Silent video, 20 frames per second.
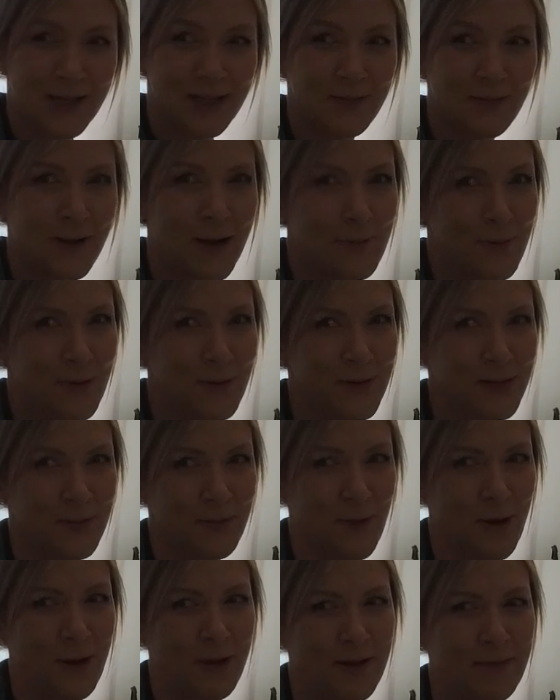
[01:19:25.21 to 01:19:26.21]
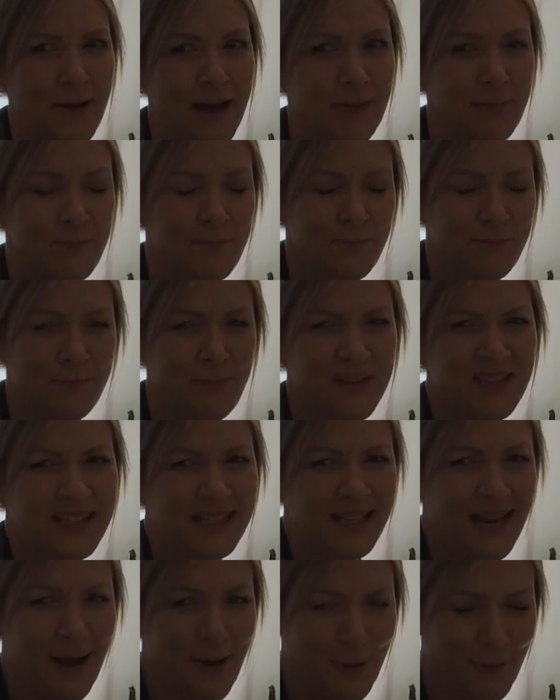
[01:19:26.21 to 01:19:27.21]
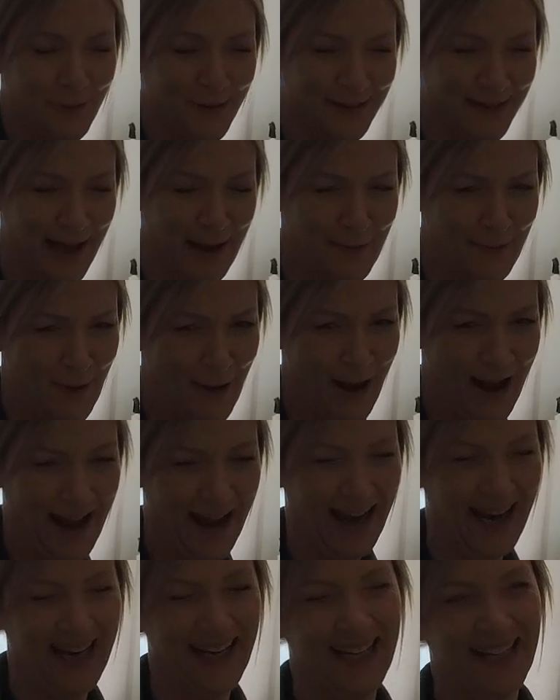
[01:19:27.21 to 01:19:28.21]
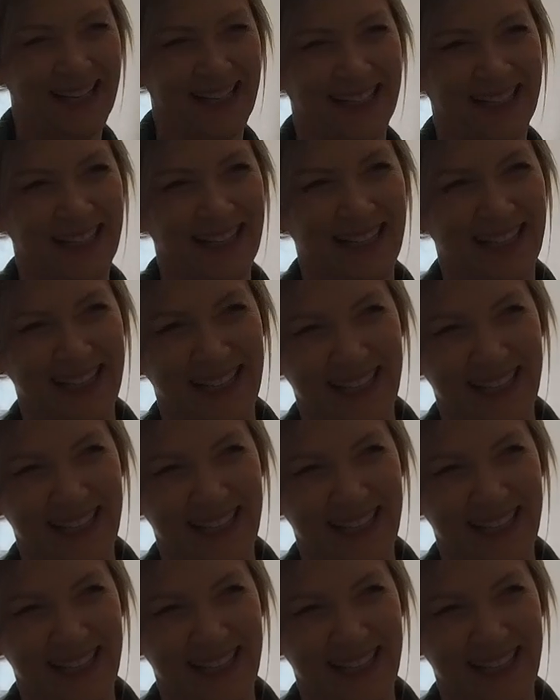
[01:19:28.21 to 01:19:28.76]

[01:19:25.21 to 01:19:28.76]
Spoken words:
She goes, well, I'm moving to Perth. I'm like, but still, like, why?